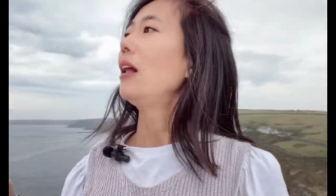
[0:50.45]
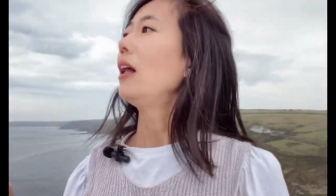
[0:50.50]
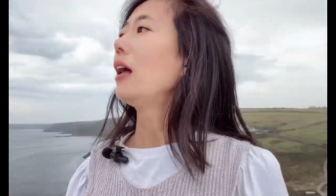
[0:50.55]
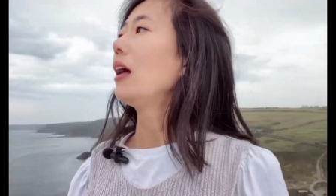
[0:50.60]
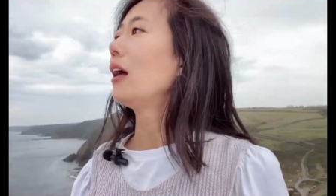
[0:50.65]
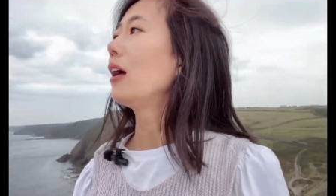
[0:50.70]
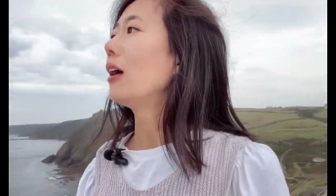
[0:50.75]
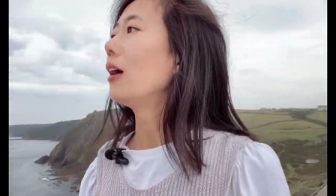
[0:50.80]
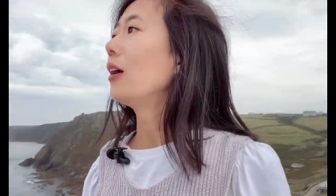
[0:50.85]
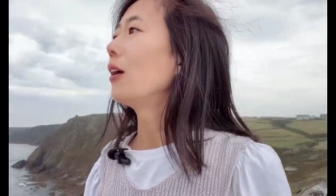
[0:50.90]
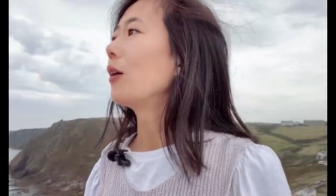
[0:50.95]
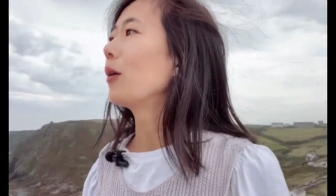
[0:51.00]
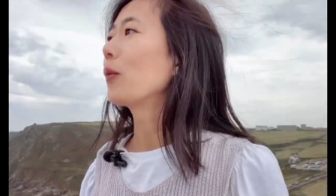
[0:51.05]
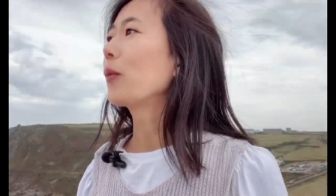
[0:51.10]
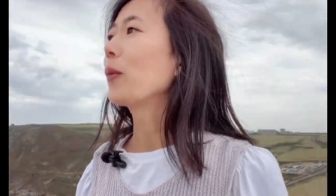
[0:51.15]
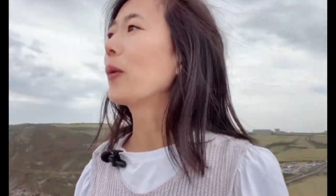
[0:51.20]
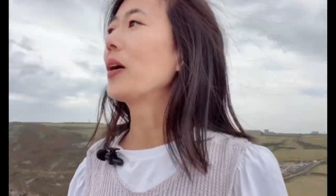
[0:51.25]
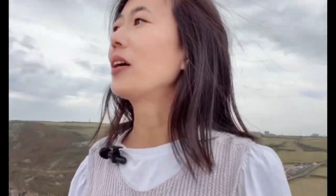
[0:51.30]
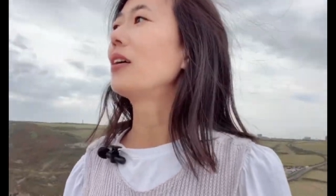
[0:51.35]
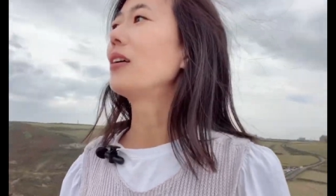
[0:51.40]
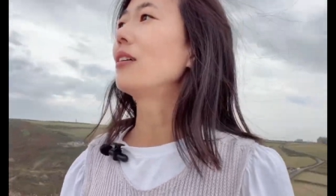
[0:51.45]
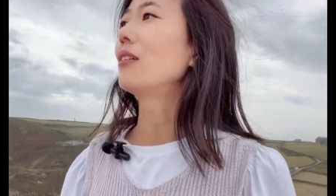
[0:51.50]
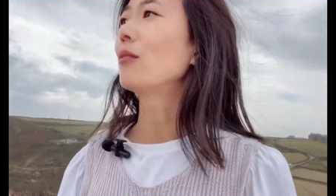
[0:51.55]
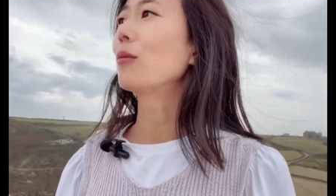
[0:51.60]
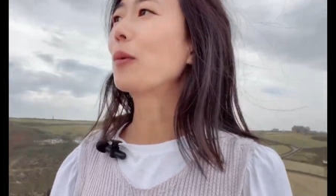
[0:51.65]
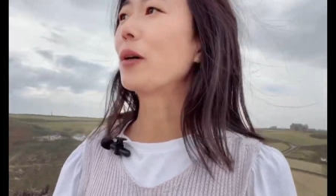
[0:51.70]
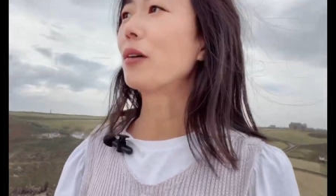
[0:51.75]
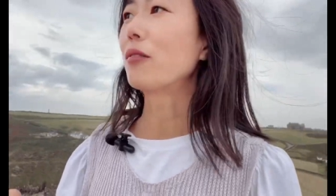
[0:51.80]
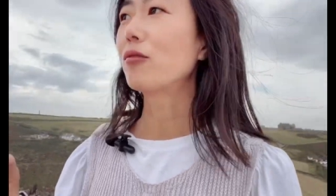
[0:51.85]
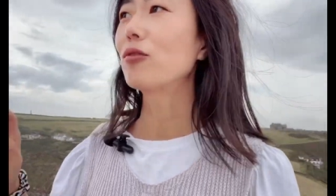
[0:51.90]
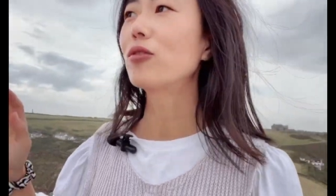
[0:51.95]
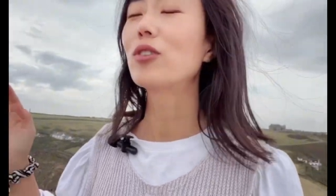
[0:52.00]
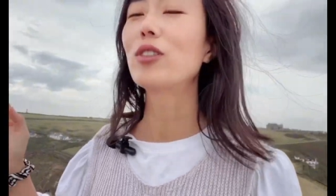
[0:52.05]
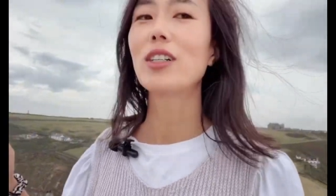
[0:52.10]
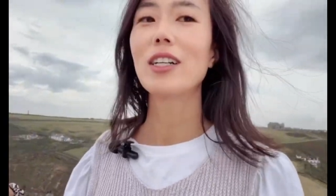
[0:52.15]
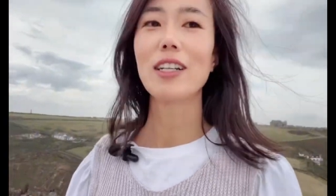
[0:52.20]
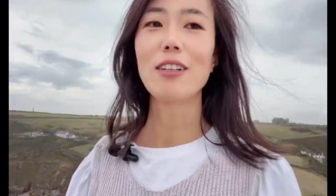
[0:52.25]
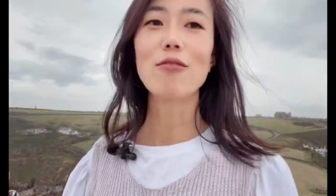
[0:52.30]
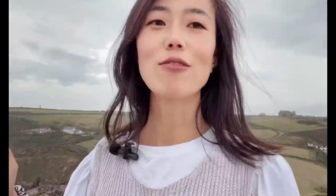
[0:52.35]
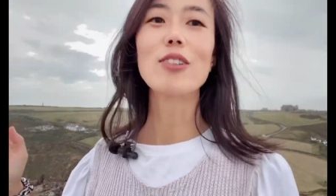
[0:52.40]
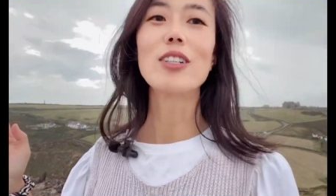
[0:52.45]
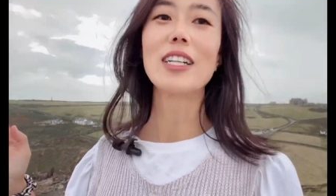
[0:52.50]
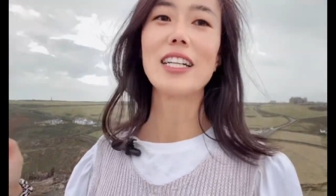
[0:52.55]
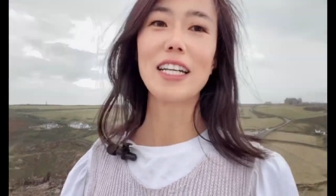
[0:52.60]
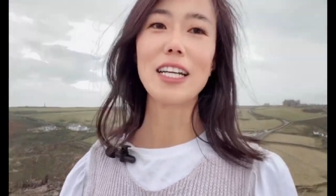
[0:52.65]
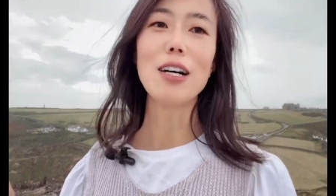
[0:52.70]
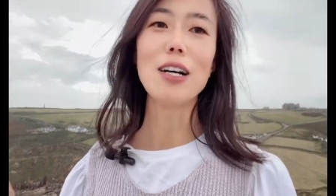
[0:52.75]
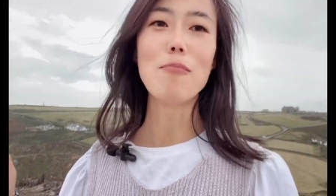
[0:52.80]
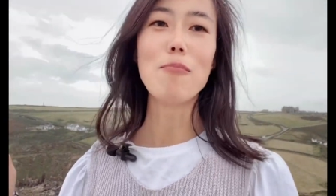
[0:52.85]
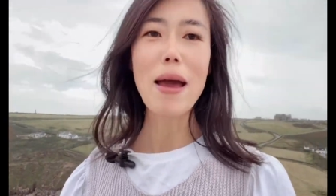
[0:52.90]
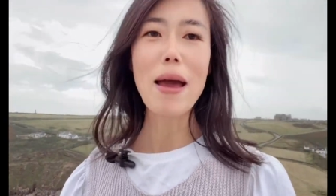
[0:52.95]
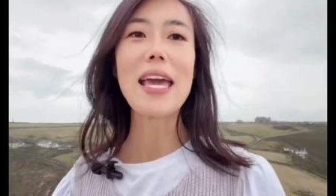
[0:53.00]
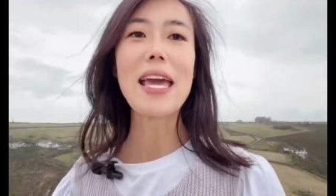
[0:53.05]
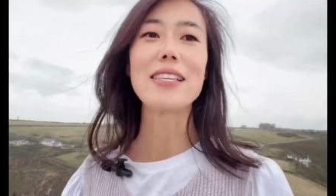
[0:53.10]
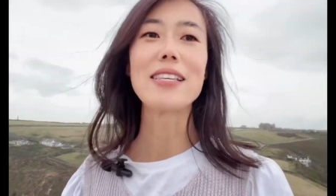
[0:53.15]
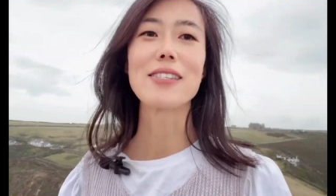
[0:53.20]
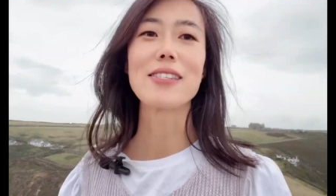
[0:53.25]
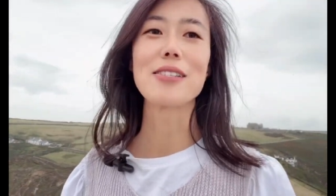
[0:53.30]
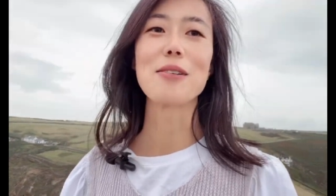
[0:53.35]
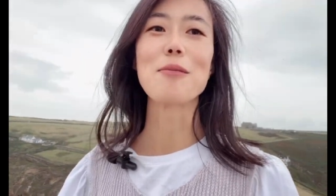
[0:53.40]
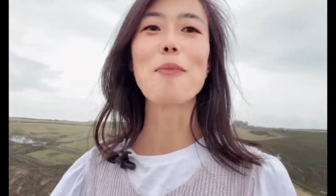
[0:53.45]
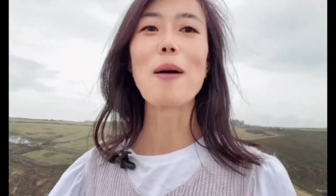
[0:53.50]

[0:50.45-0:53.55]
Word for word: uh, were were really really amazed